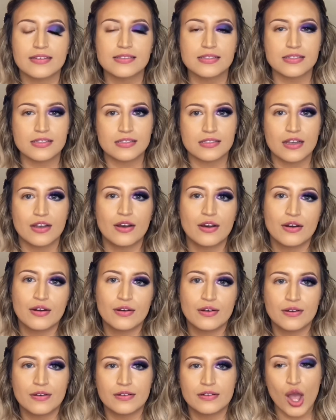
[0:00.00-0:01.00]

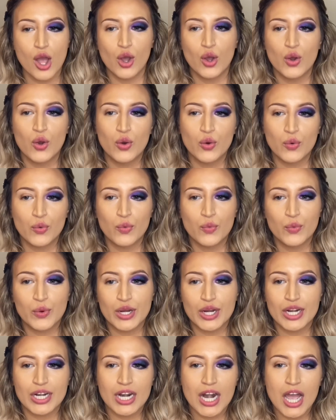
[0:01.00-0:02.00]
so
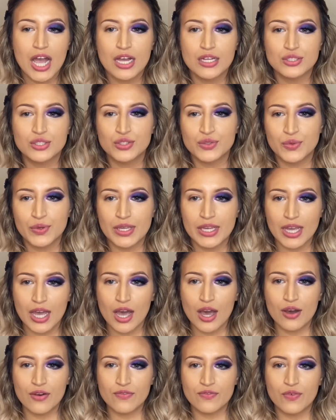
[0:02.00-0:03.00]
we're not doing
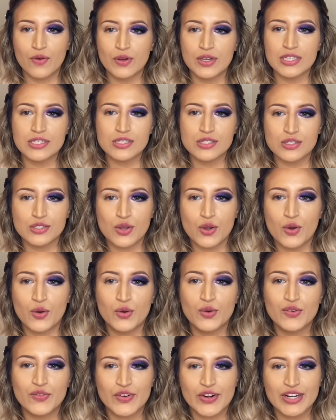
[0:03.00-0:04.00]
a
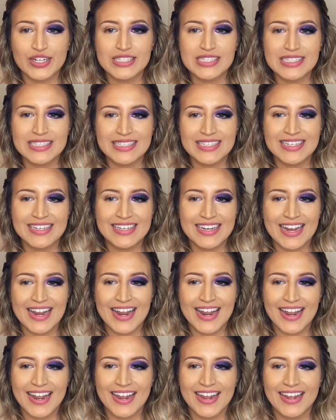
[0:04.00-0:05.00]
voiceover
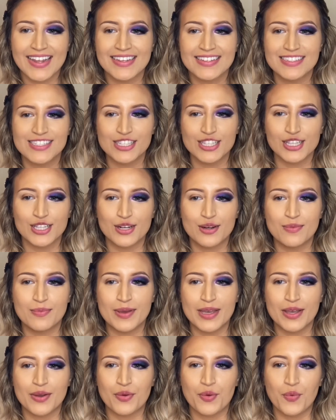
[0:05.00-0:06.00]
today. It's a little
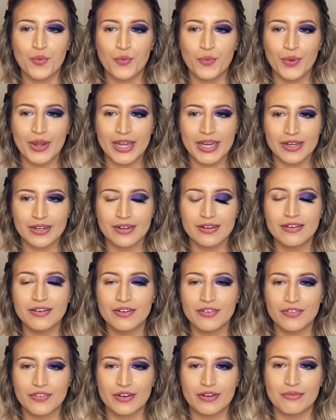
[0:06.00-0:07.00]
bit weird
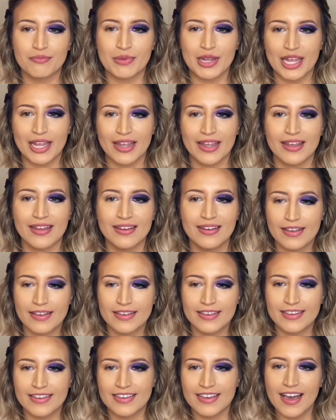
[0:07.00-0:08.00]
for me.
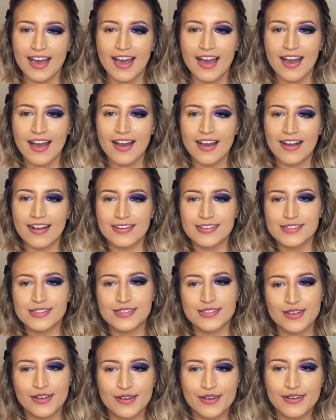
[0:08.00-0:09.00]
Yeah,
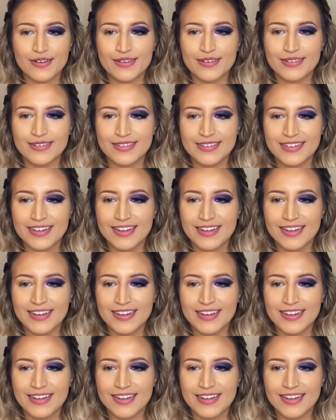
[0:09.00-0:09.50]
so